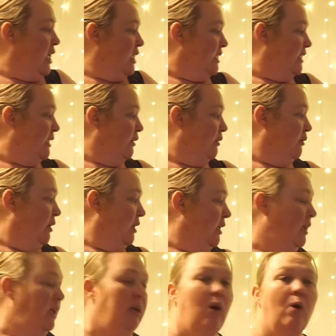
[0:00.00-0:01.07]
So
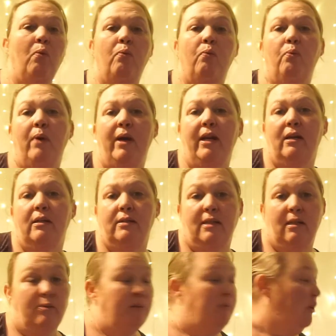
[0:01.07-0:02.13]
when I
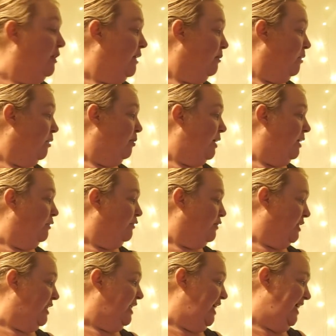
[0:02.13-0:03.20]
started putting that on my pillow for
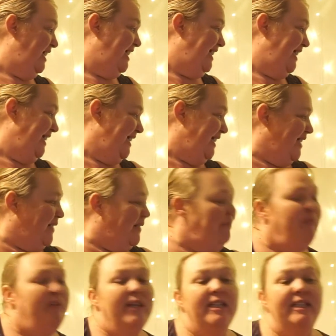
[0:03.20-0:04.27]
tonight.
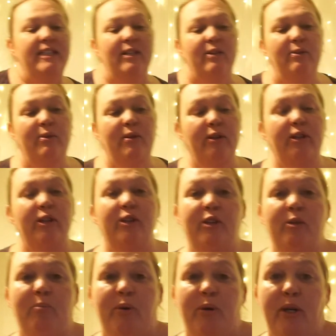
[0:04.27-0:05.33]
So the other
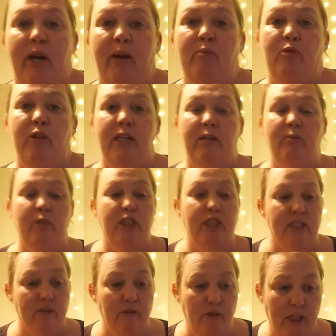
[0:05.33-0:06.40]
book I'm reading, which
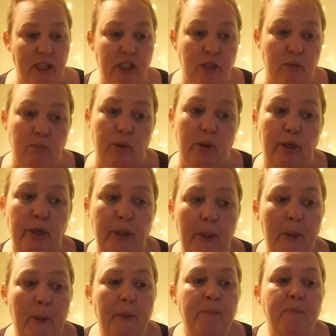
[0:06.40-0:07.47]
is a fiction book,
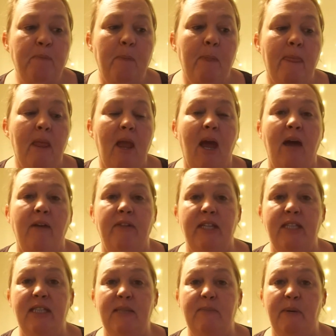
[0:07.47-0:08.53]
and
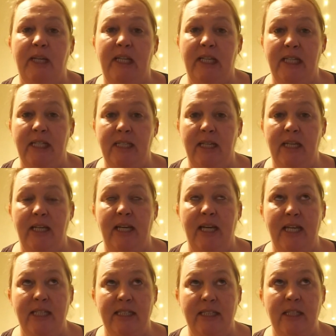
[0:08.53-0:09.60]
this is by
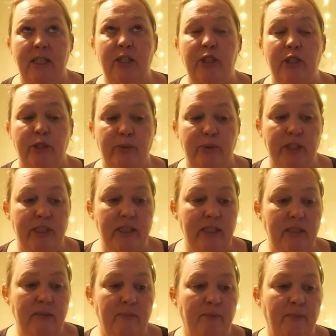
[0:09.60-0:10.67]
Liz
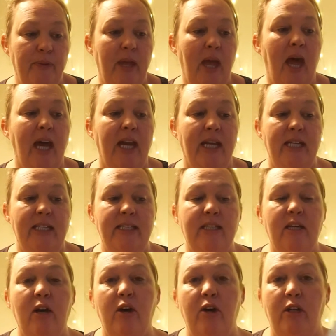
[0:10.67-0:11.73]
Nugent and it's
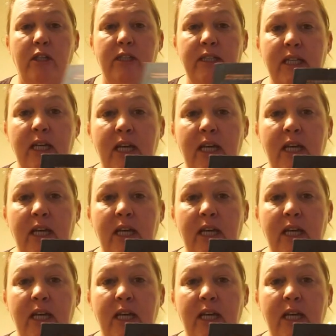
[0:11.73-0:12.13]
called